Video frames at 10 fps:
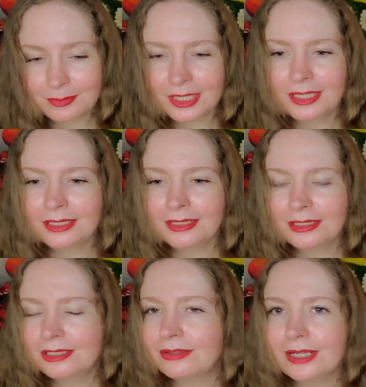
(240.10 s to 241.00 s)
My
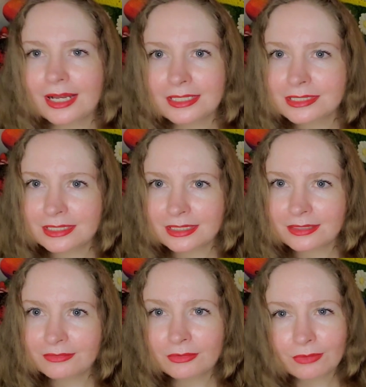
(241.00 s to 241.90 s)

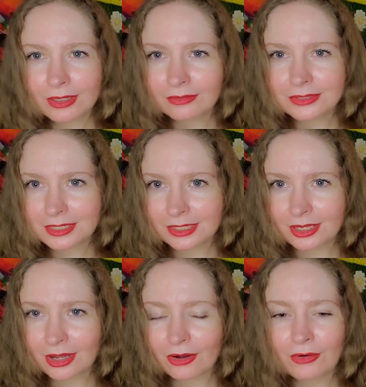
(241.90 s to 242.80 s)
curiosity for where it was going to
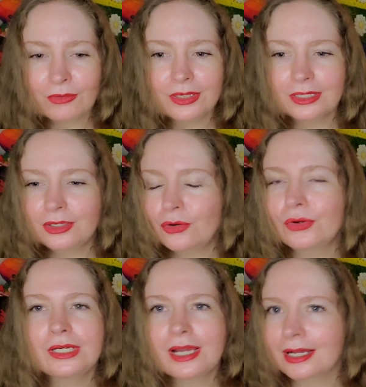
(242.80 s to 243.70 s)
go
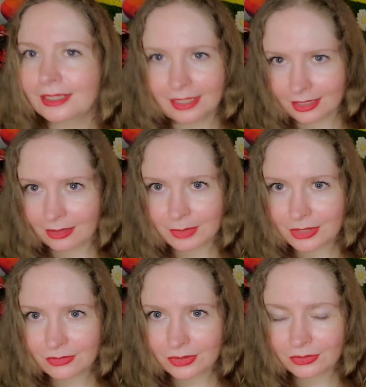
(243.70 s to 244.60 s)
could not carry me
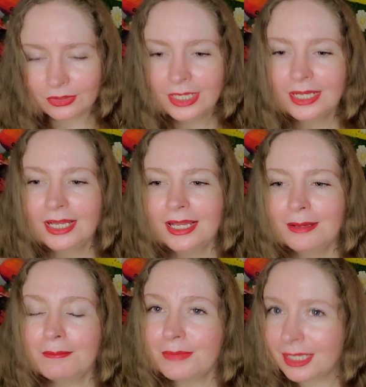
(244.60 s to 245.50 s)
through.
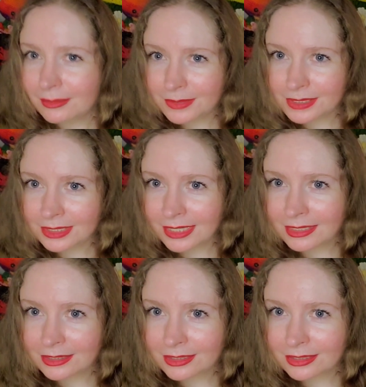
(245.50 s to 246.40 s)
Maybe
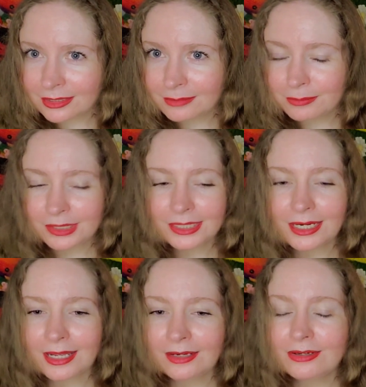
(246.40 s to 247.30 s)
later, but
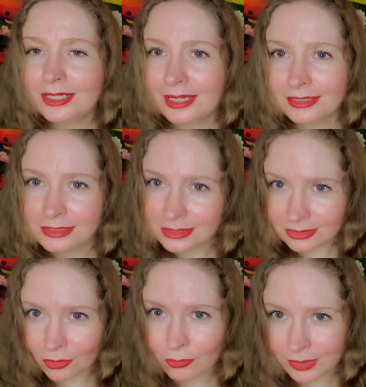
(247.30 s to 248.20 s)
I already had
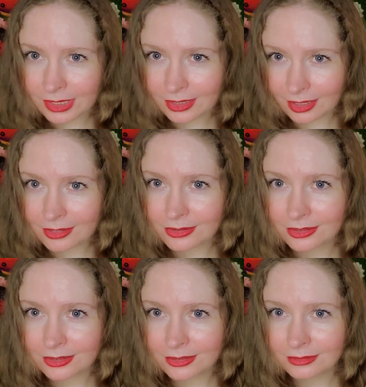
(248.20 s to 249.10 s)
so many
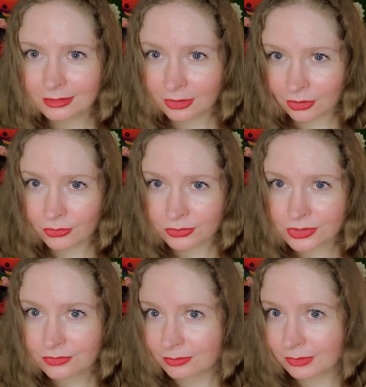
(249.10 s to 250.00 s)
other
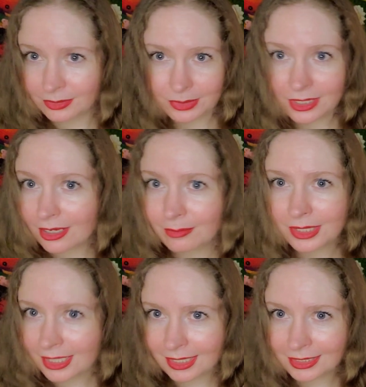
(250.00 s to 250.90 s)
loans from Libby
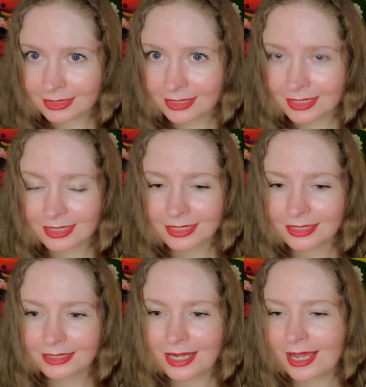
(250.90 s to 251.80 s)
coming in
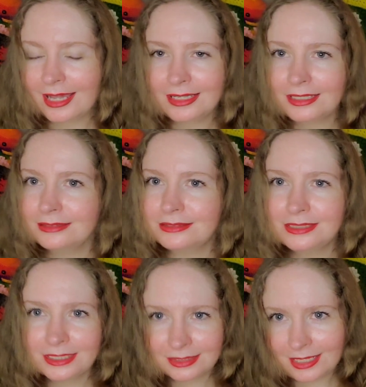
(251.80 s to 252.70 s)
that I
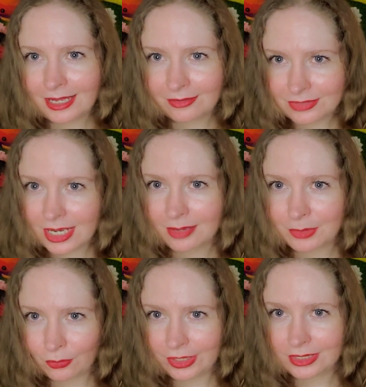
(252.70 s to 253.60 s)
didn't have time
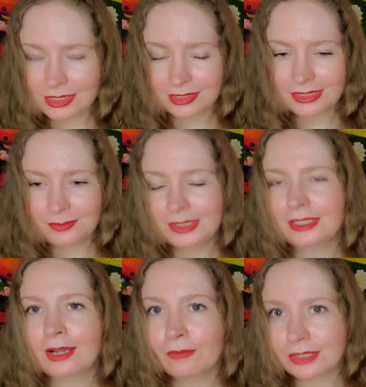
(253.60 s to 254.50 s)
to waste on something
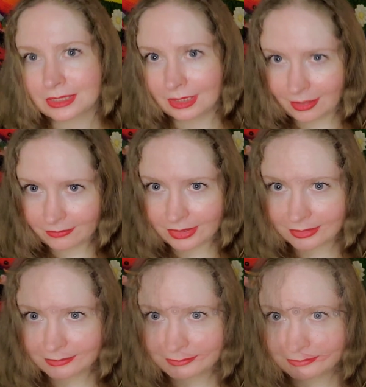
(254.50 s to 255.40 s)
that I wasn't
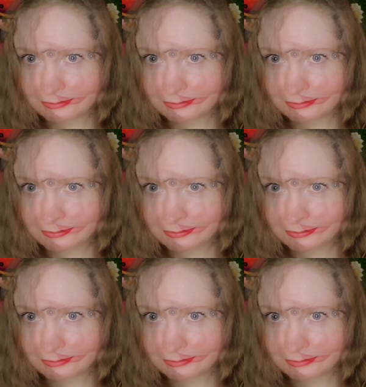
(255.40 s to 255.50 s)
loving.